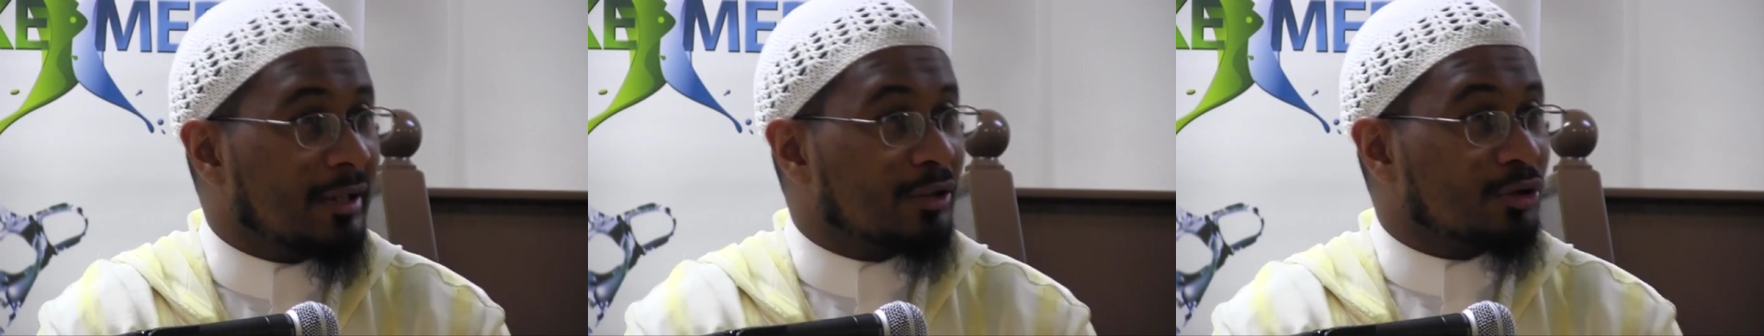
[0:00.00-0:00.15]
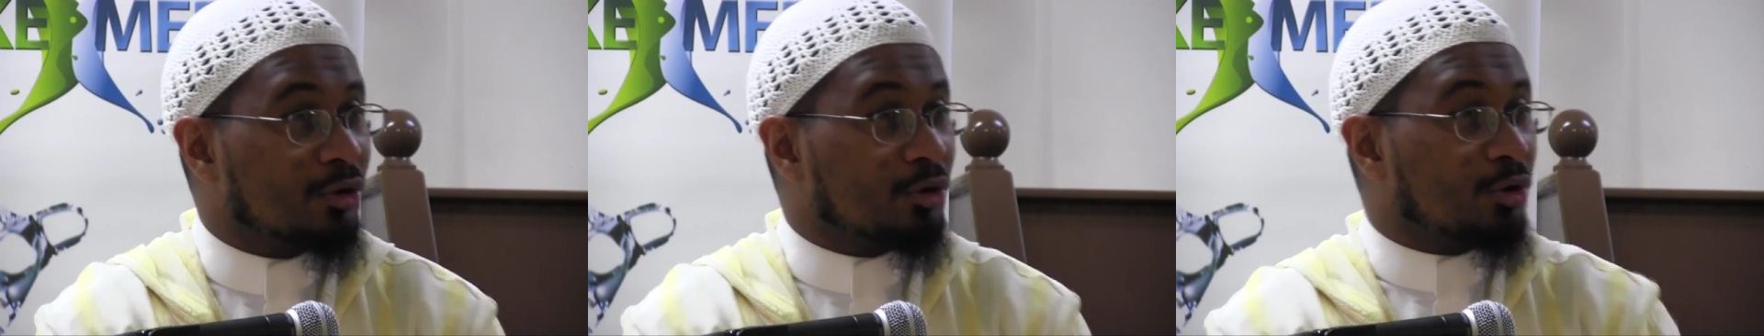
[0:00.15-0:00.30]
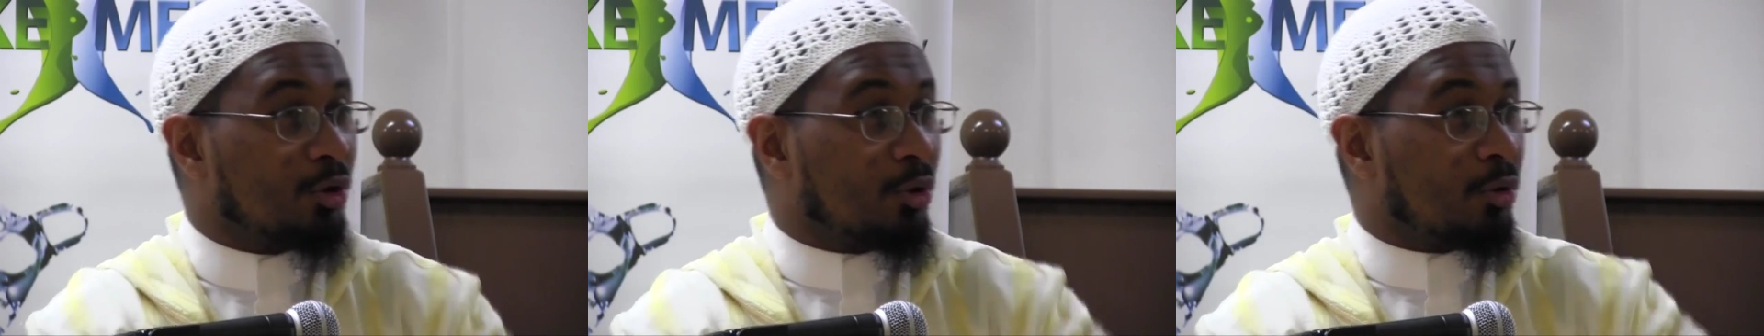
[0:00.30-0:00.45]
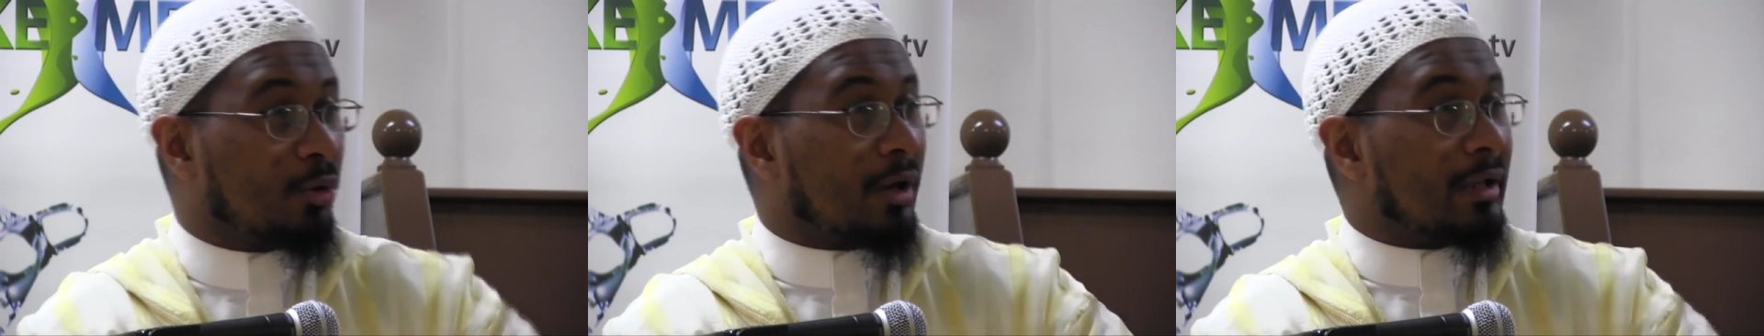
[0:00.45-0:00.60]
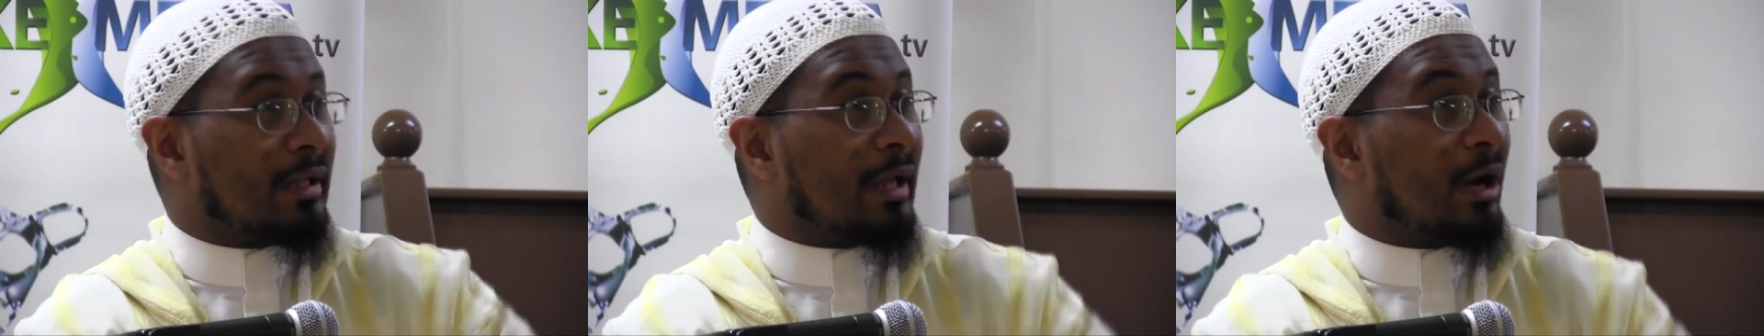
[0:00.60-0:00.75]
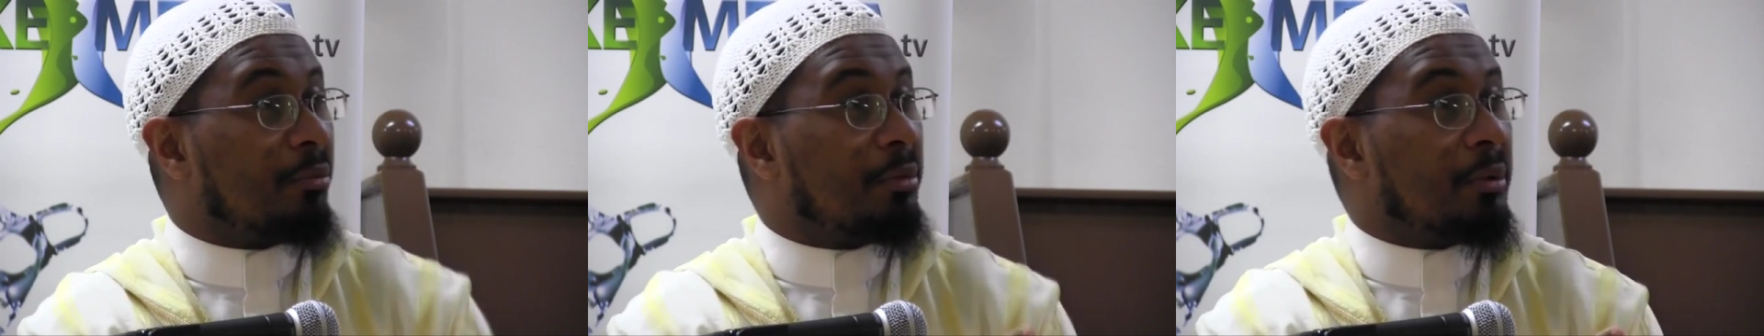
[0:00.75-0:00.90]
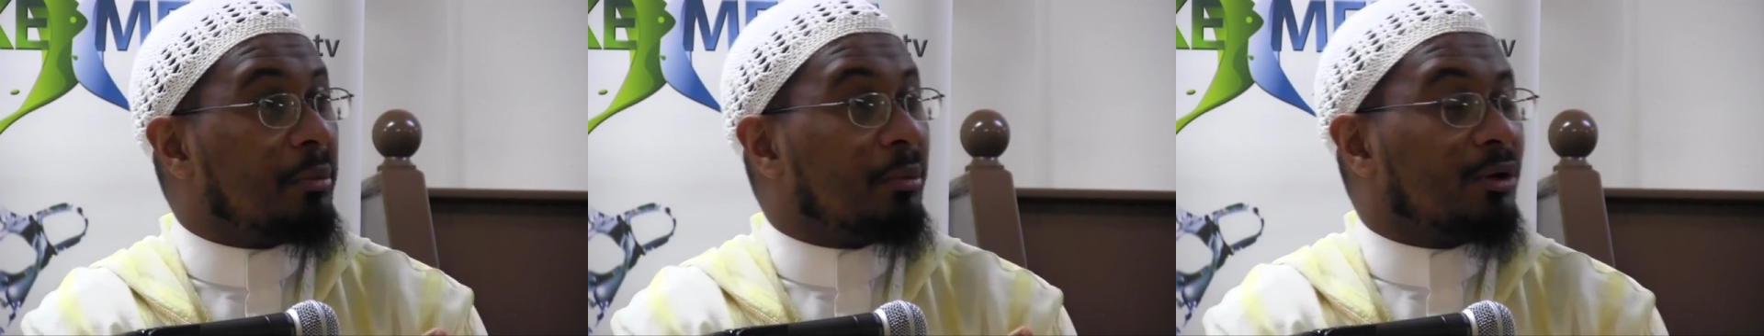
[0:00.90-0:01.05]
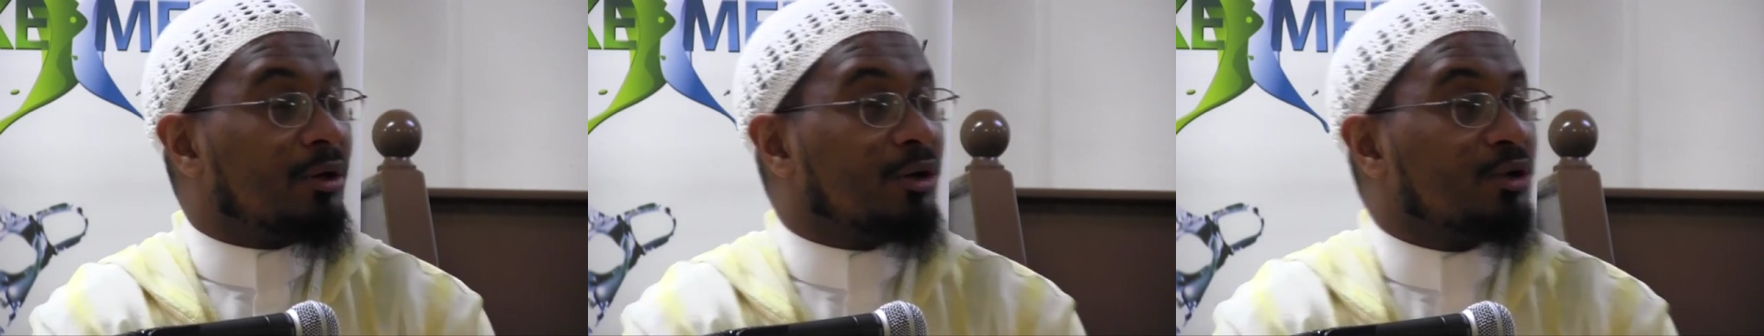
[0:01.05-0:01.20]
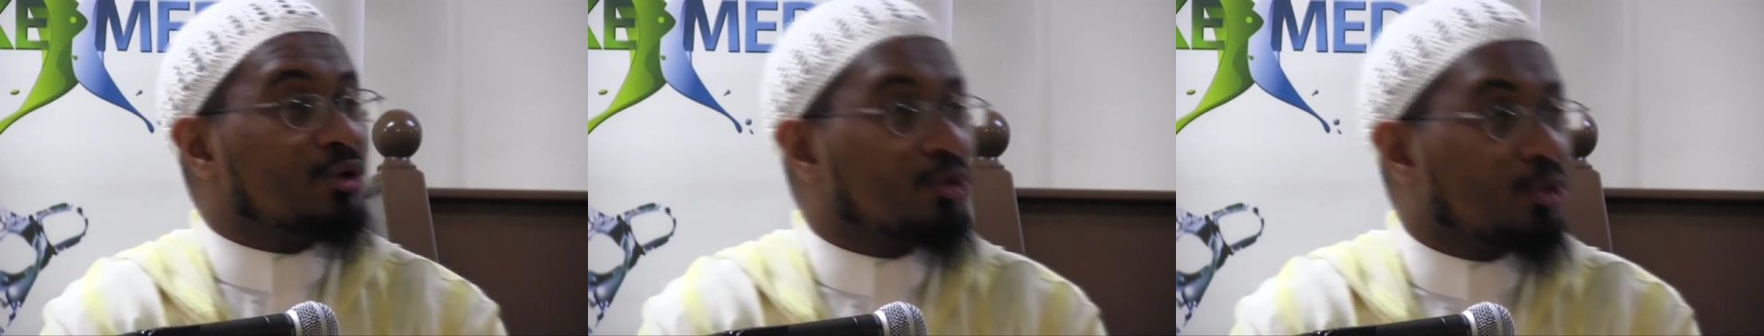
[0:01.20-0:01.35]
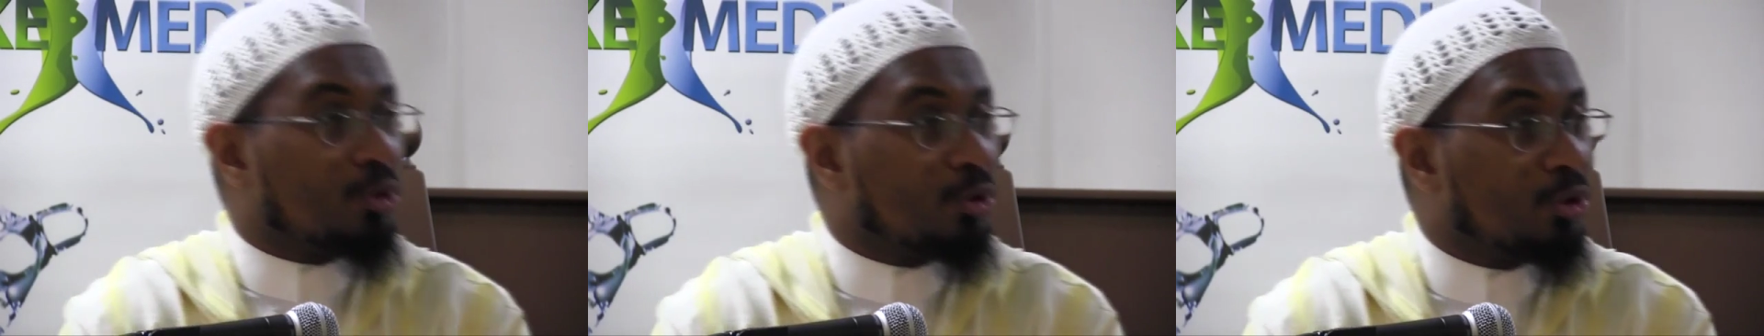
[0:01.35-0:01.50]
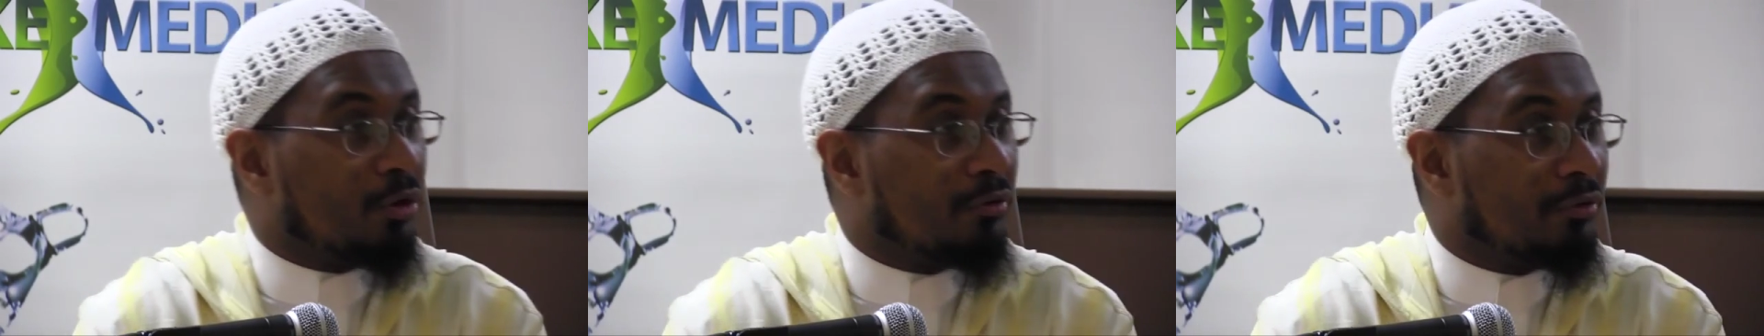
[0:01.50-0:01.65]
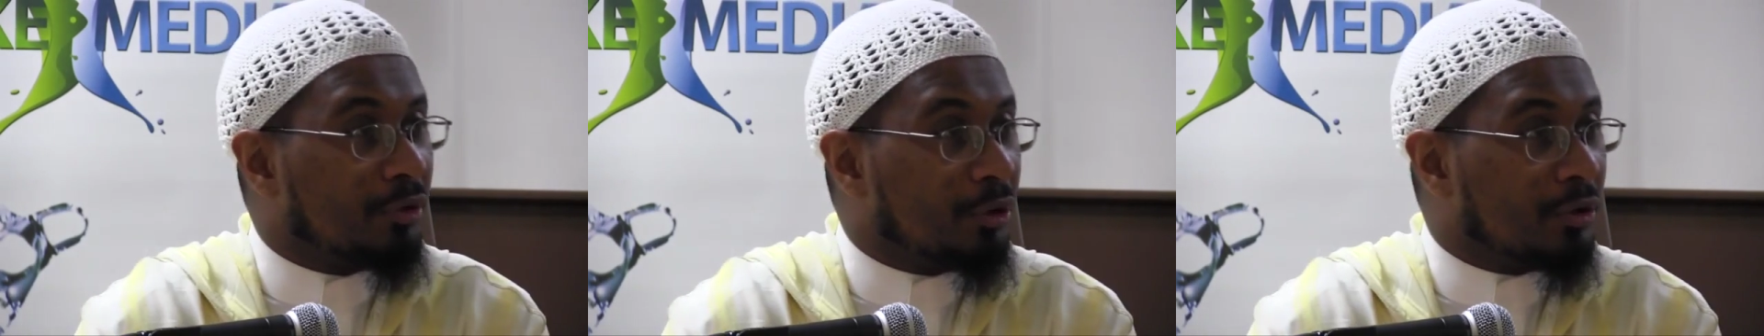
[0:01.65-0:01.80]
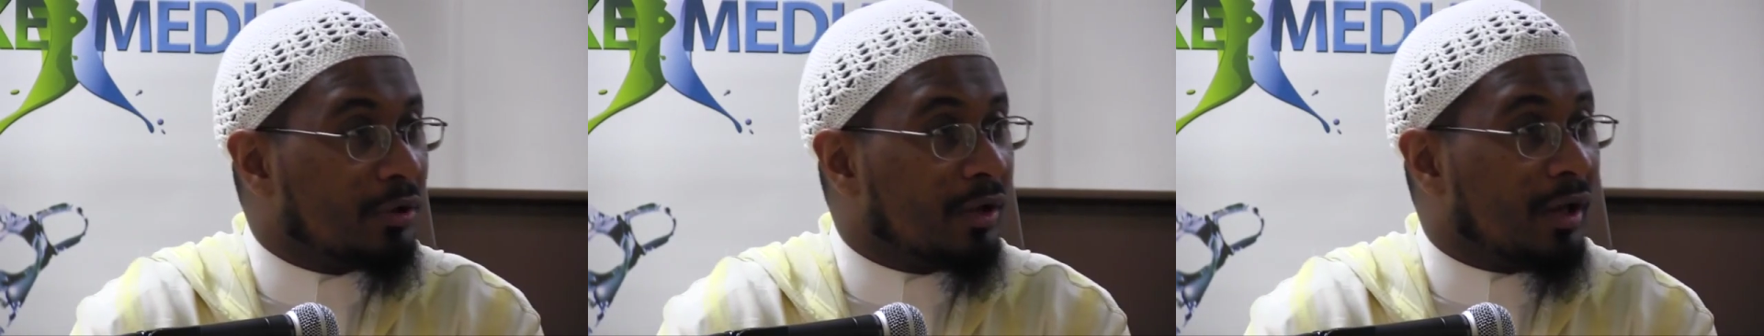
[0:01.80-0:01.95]
So don't allow people control
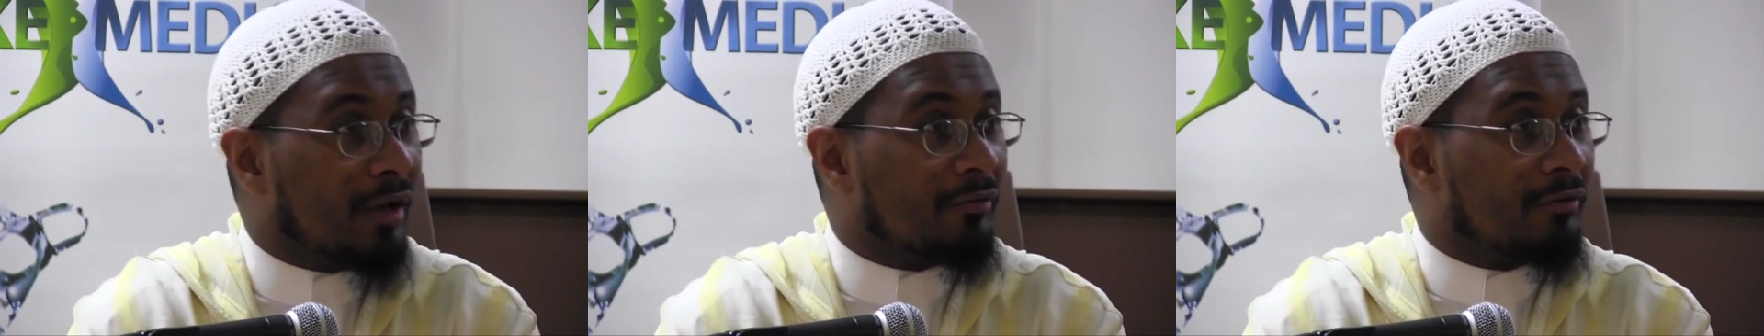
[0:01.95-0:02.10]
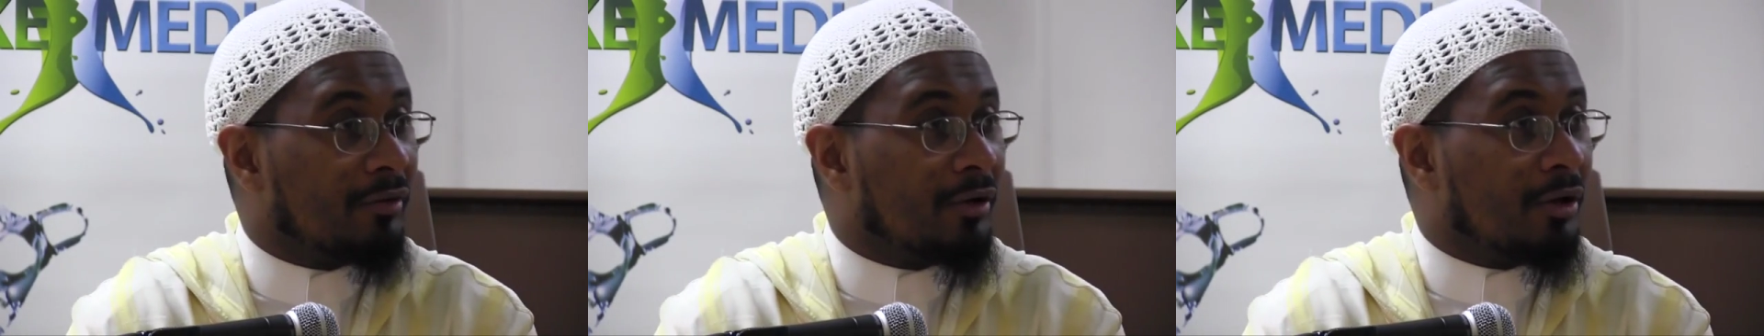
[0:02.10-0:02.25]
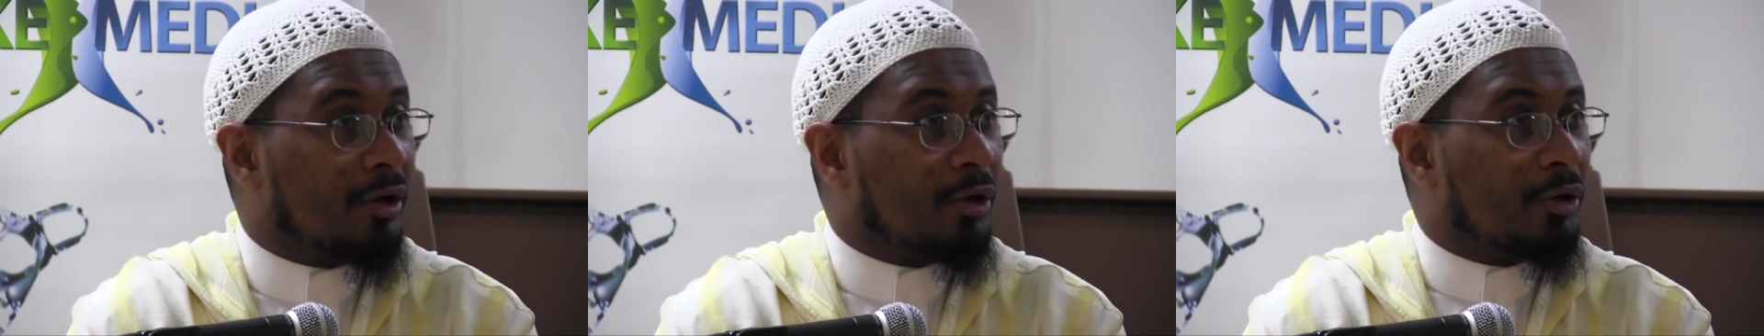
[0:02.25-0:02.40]
over your life.